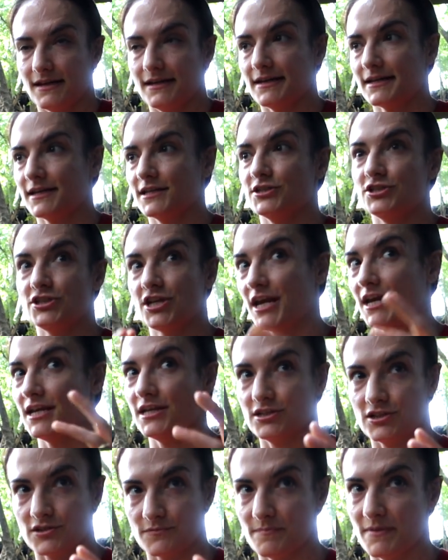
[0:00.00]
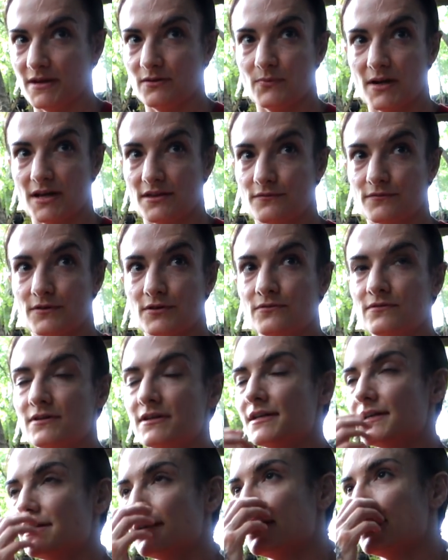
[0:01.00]
and it can change midway through.
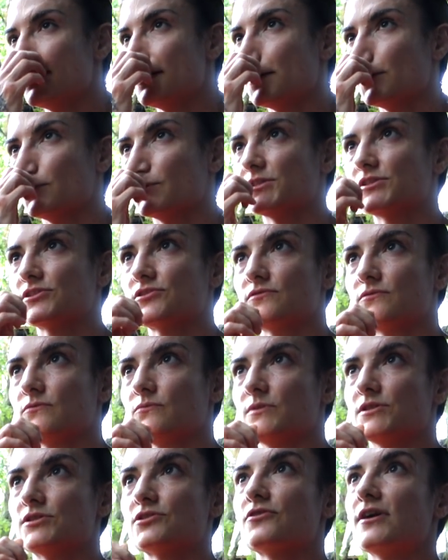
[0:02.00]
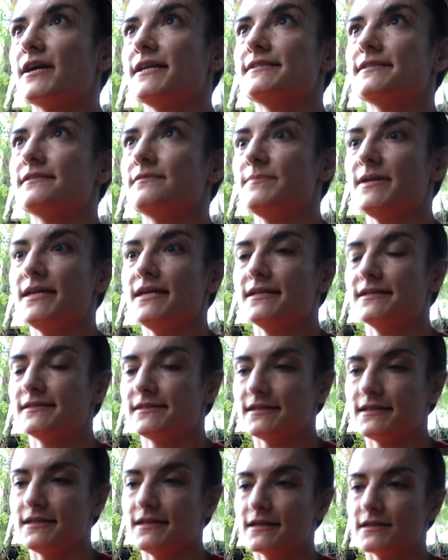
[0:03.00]
What's, what's crazy to me is
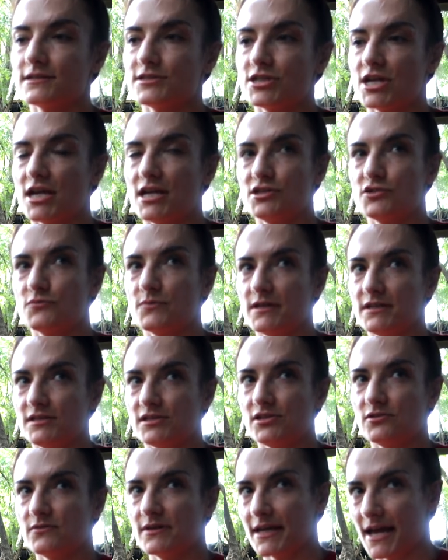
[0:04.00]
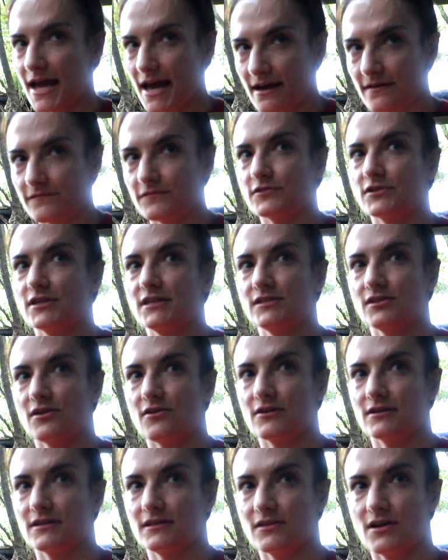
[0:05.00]
that he can change what he's doing after he's
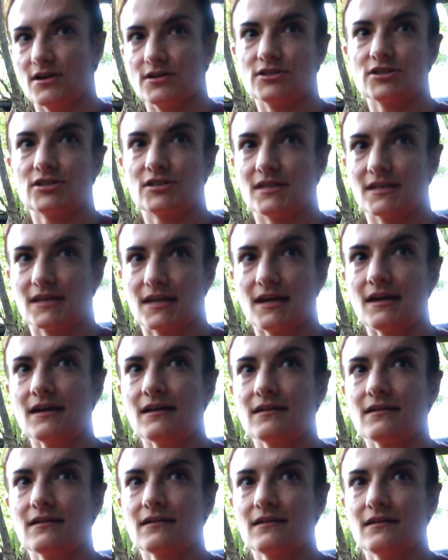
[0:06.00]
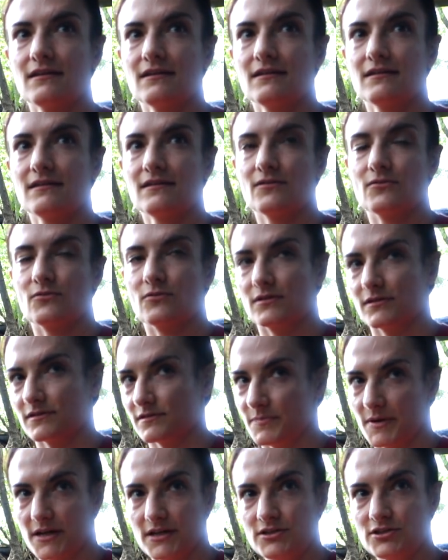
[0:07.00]
already launched the kick or
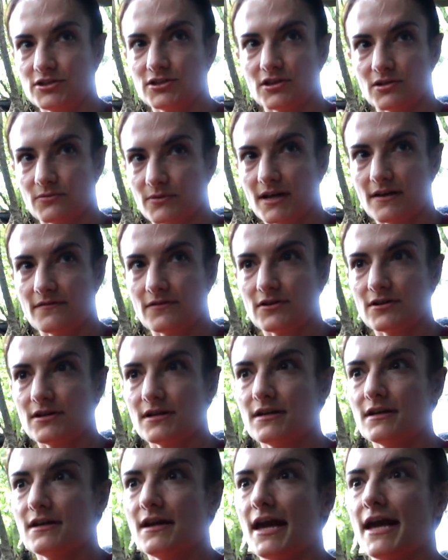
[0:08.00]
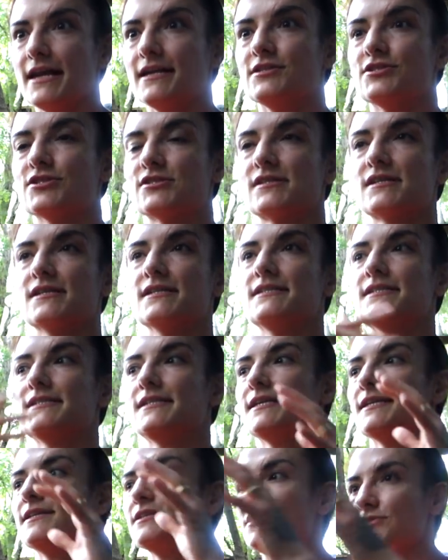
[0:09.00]
the punch or whatever, and it just
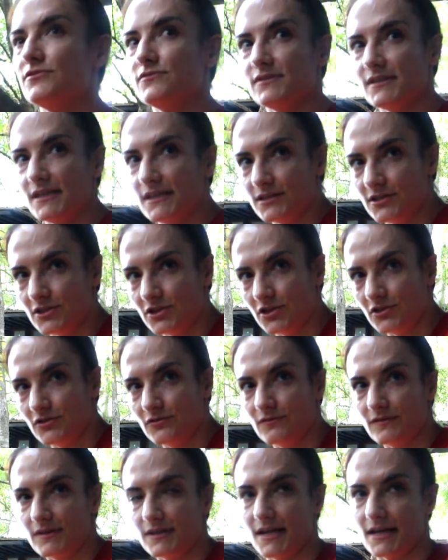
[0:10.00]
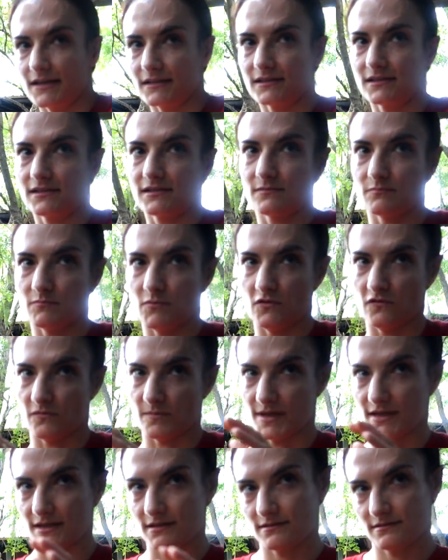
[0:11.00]
continues into the next
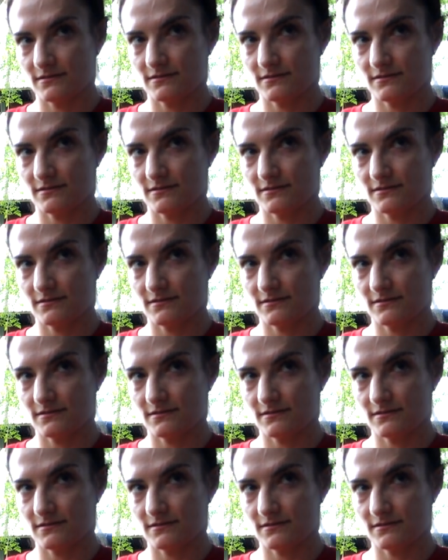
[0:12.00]
movement